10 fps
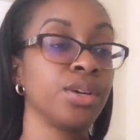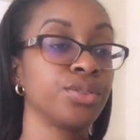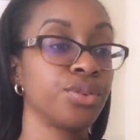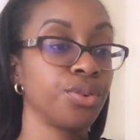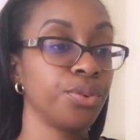
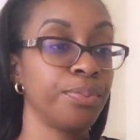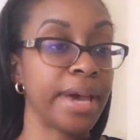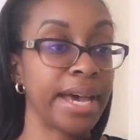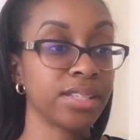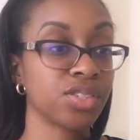to
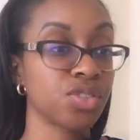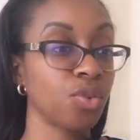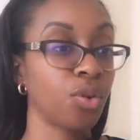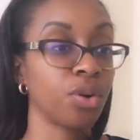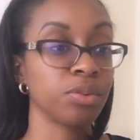bad
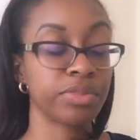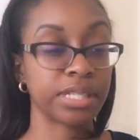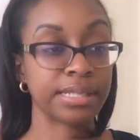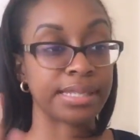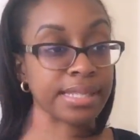storms
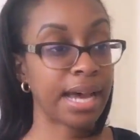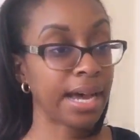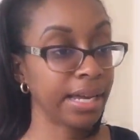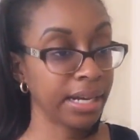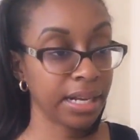and
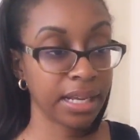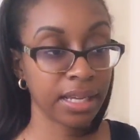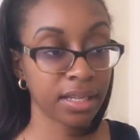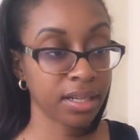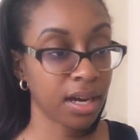
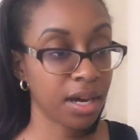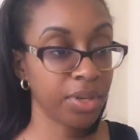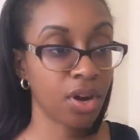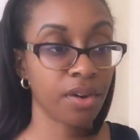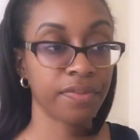siding coming
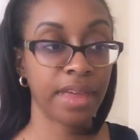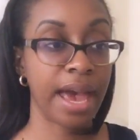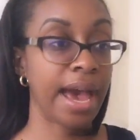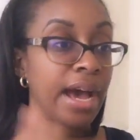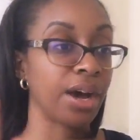off the
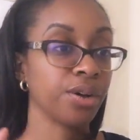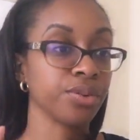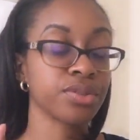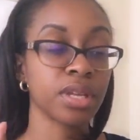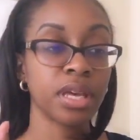house,